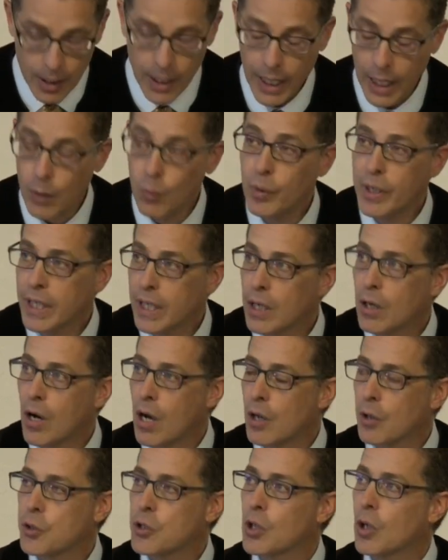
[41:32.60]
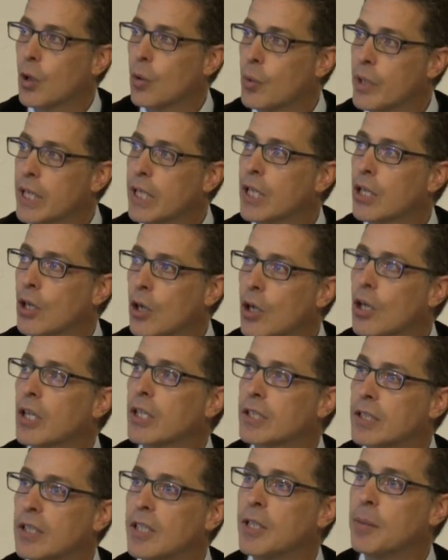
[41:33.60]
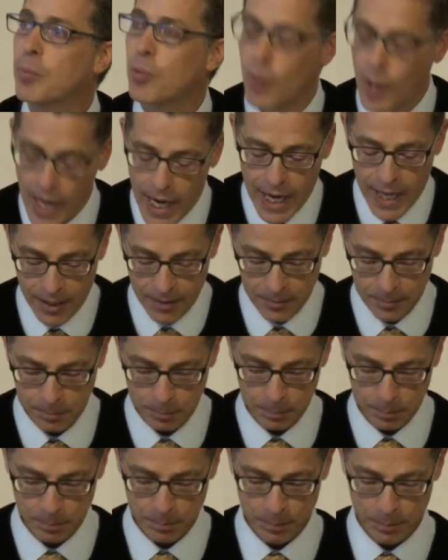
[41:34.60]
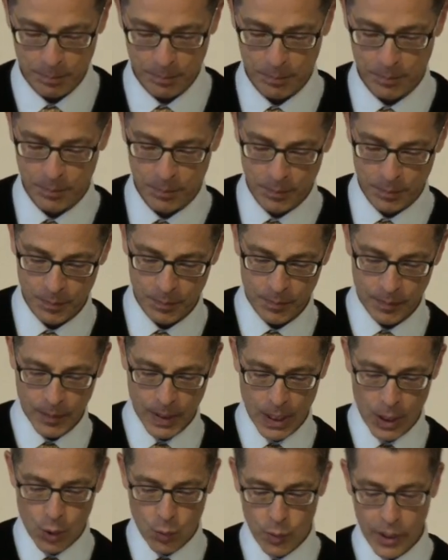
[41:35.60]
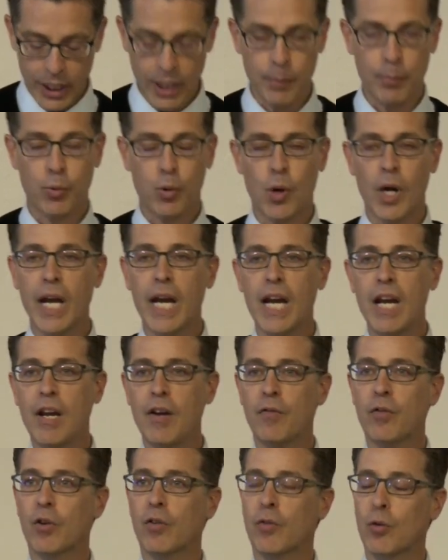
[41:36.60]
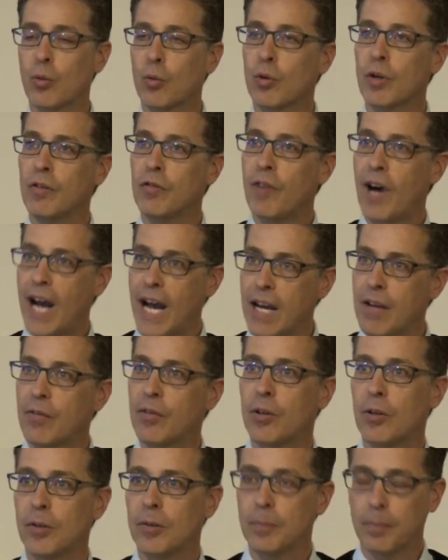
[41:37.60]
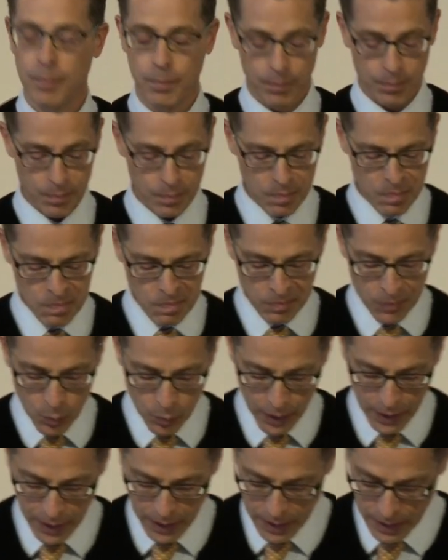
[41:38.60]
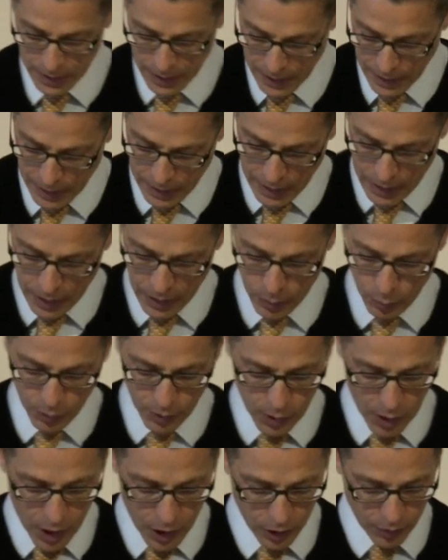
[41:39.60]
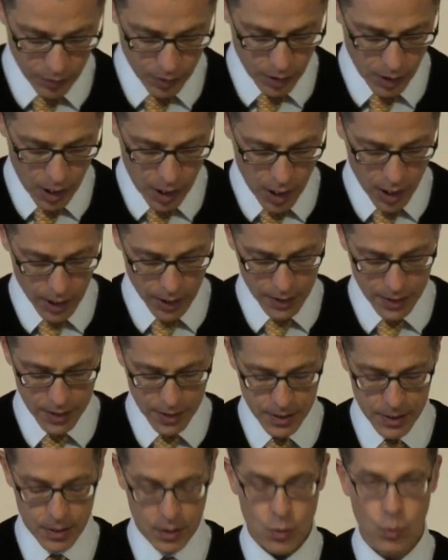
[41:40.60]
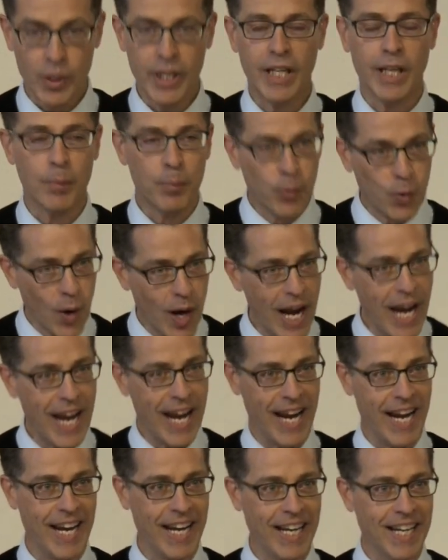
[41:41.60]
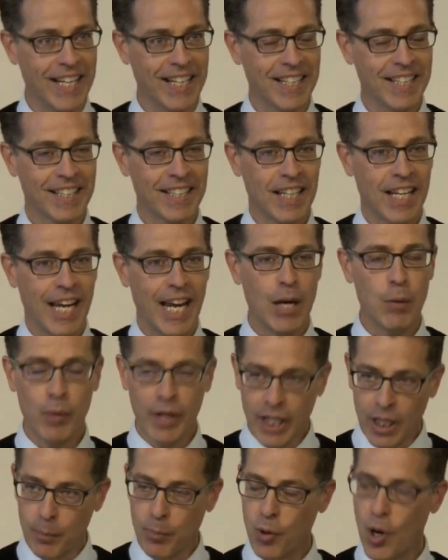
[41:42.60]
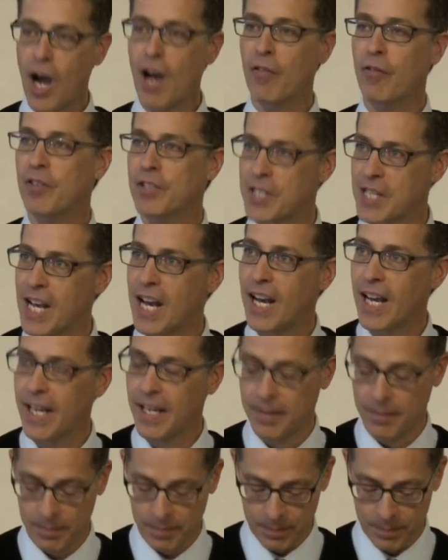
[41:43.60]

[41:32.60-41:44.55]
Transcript: And we can also, we can earnestly pray. We can pray for, for revival with, uh, with all of our hearts. We can pray and we can prophesy.